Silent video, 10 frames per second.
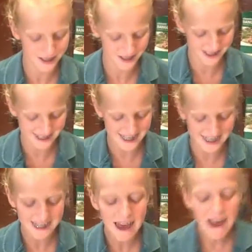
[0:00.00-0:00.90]

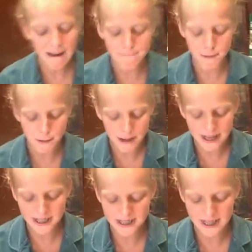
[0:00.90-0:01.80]
uses of
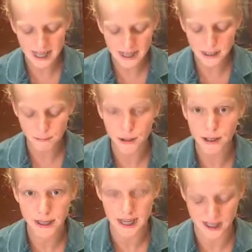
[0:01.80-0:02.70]
mobile
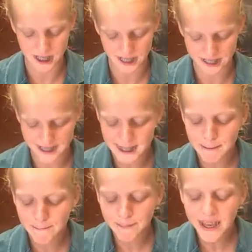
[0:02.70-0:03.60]
telecommunications.
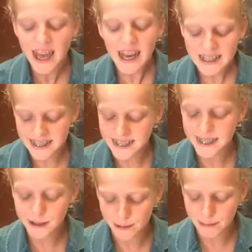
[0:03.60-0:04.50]

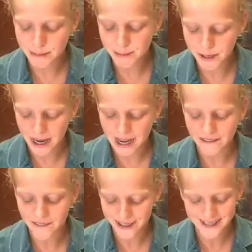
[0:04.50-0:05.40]
Since Norman
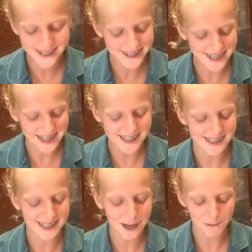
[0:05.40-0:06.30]
Macrae first
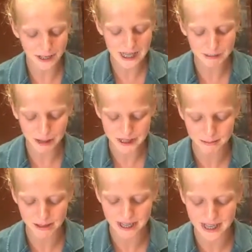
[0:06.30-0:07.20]
discussed the networking
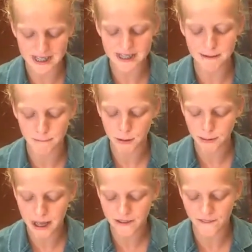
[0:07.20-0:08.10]
possibilities of
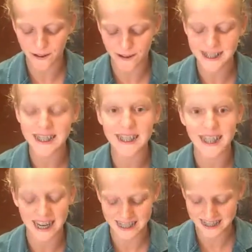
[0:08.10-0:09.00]
mobile phones
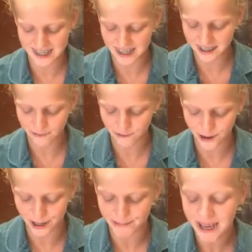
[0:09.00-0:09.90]
in
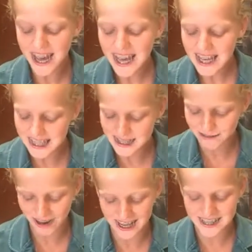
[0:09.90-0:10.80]
1984,
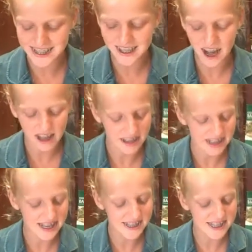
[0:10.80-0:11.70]
his friends and
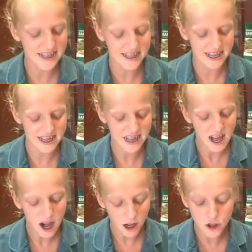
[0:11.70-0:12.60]
colleagues in the
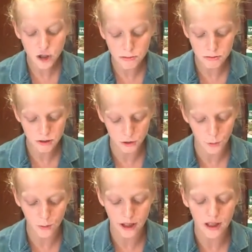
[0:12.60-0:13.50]

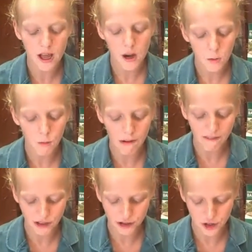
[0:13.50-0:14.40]
entrepreneurial
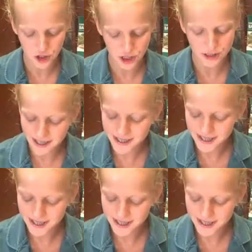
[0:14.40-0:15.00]
revolution